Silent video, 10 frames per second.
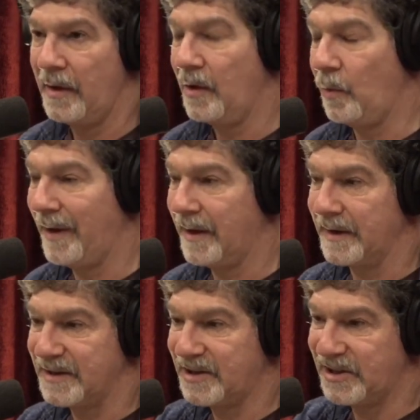We can
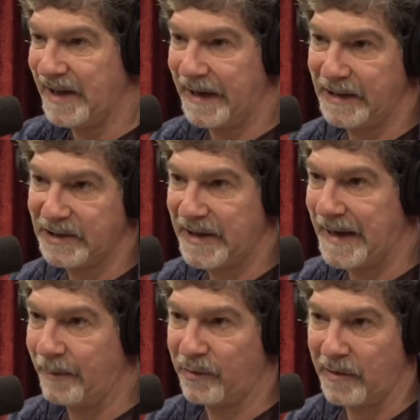exchange
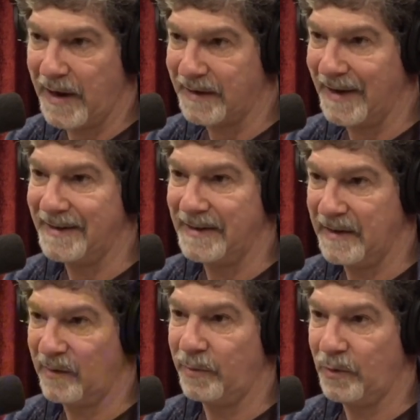abstract
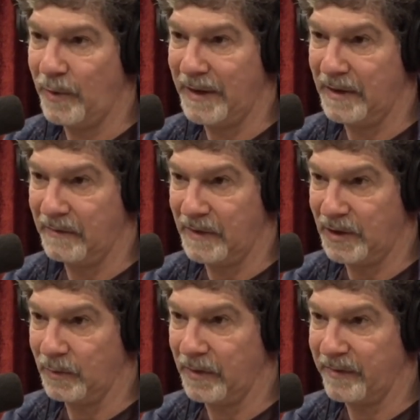ideas between
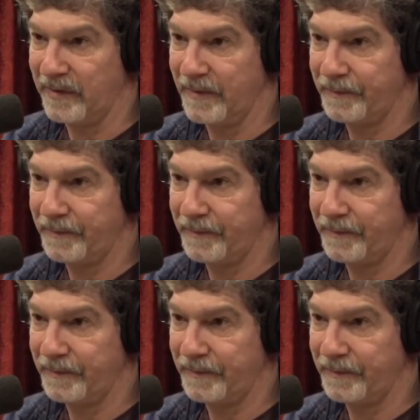individuals.